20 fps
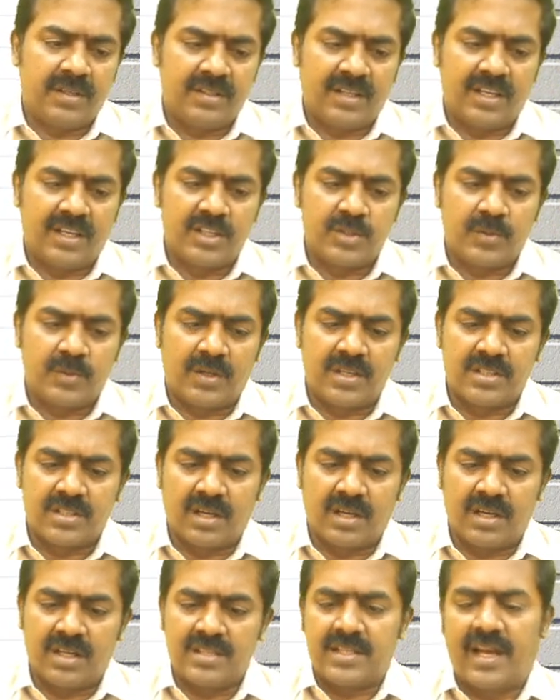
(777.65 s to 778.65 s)
That is what is
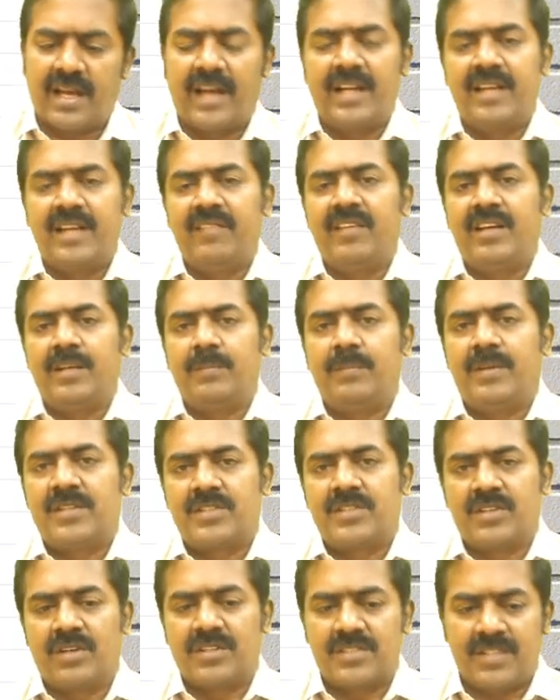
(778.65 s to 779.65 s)
called as activity based
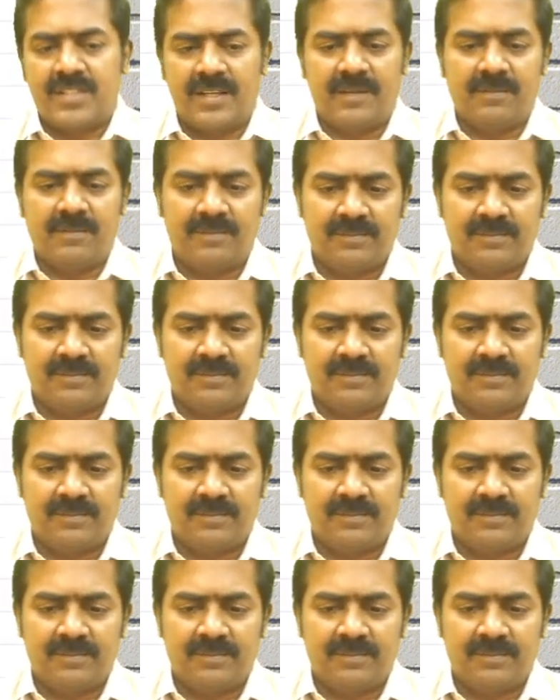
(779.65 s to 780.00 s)
costing.